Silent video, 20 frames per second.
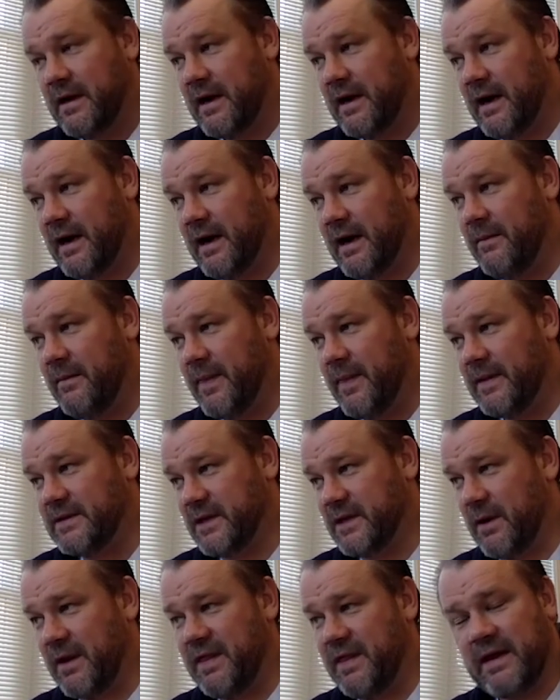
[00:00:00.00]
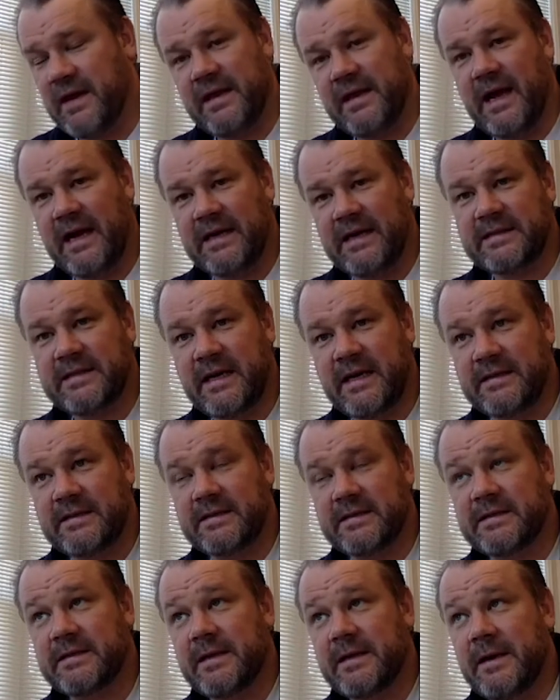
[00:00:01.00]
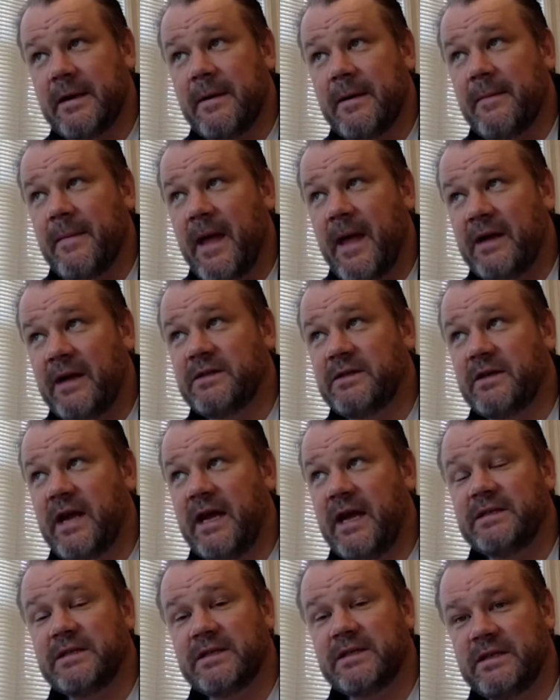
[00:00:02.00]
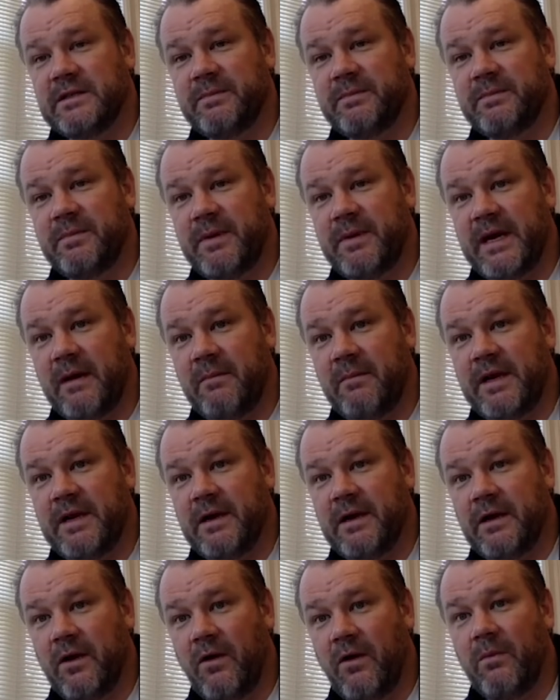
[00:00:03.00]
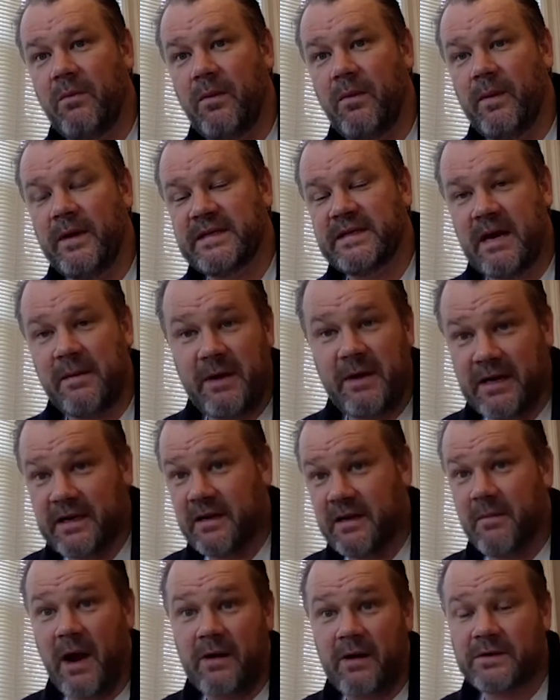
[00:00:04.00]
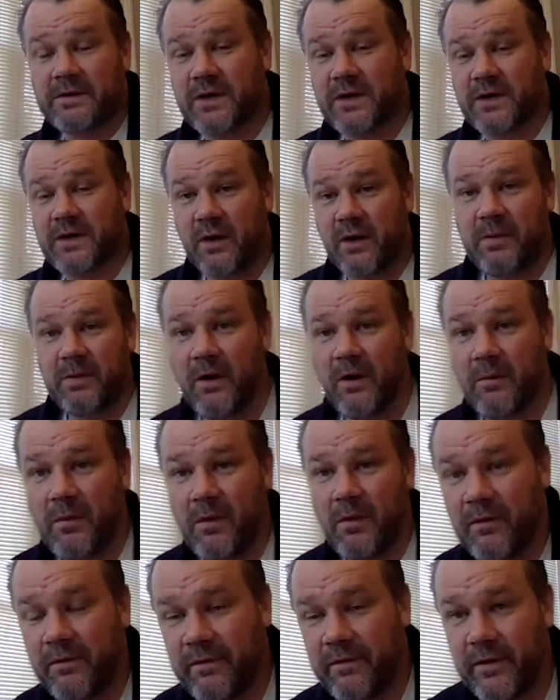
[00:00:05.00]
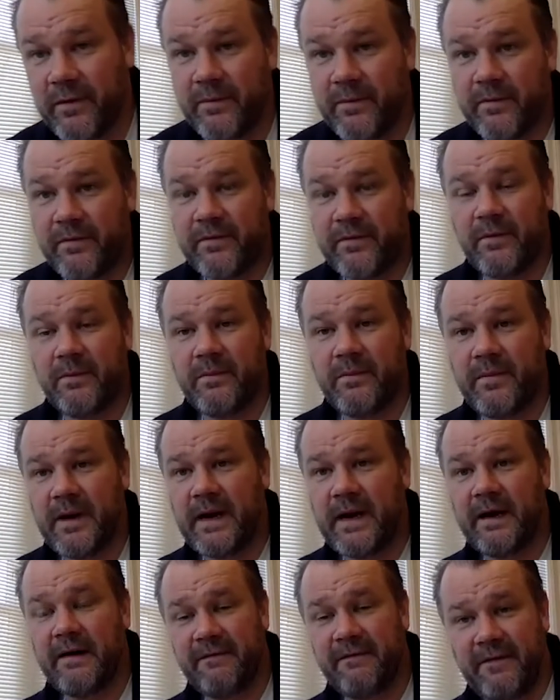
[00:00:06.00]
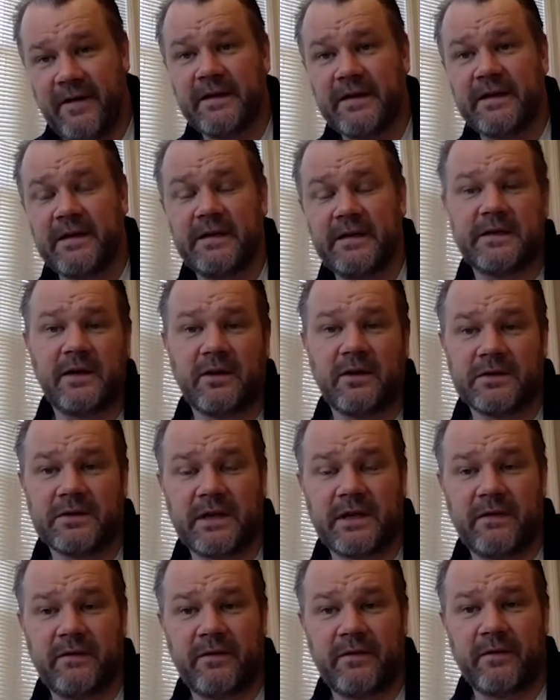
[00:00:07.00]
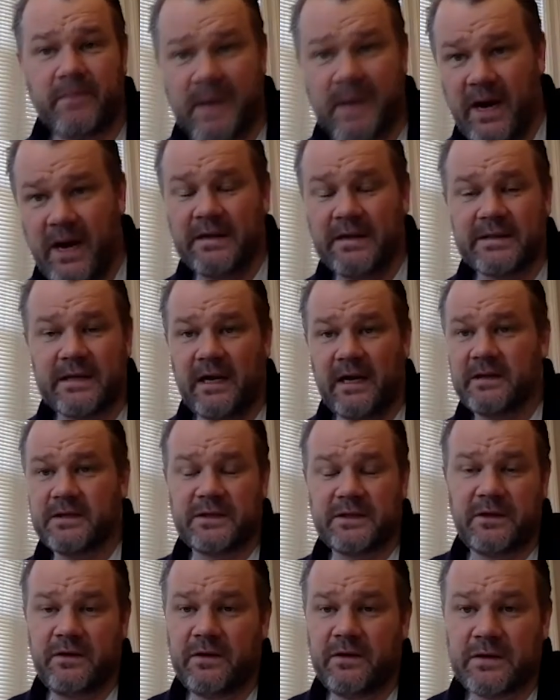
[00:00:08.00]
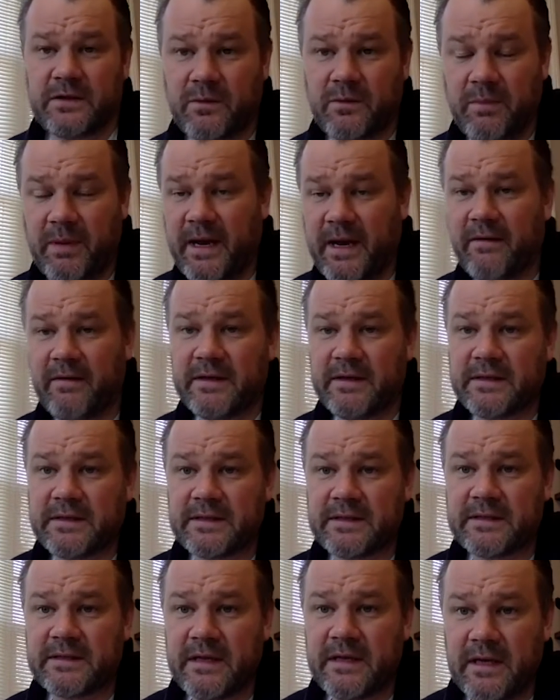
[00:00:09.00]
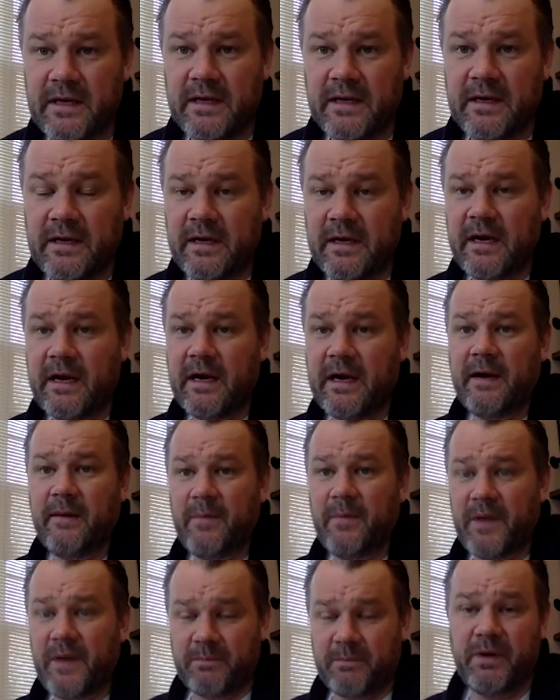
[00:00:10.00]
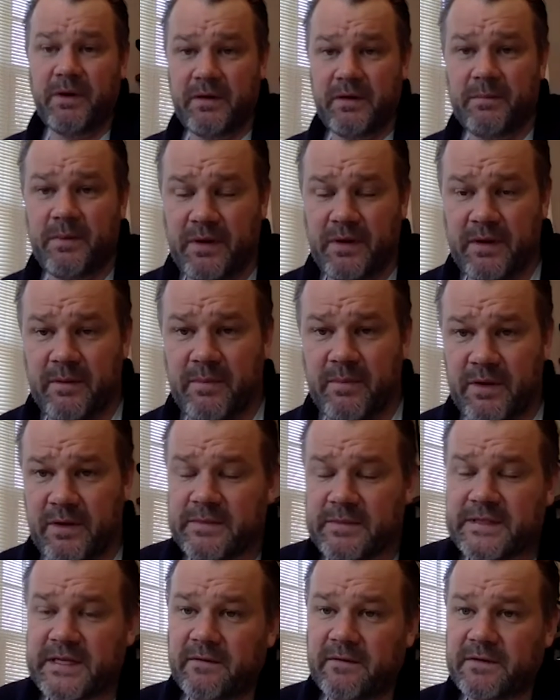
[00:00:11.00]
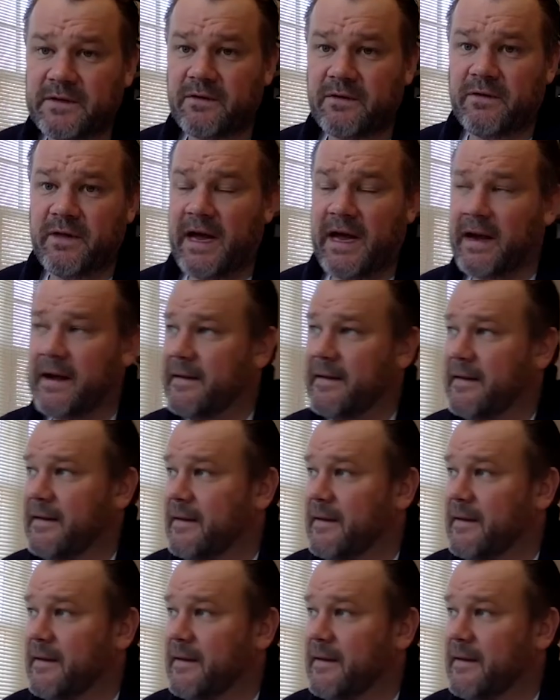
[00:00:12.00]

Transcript: Um, so I think in that sense, education is becoming a lot is coming under the microscope a lot more from from uh, funders and also from buyers, either students or parents um, that put, put, that put themselves through that.